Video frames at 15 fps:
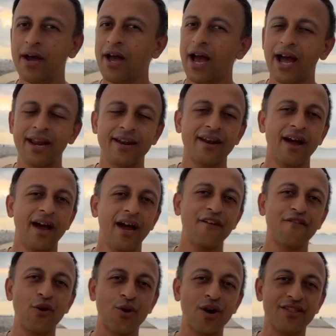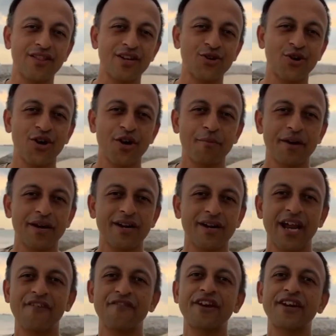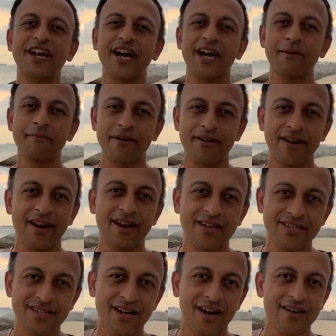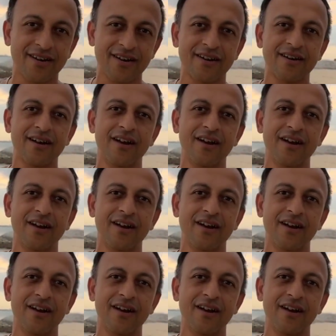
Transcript: And if you look at the tournament, every time Liren has started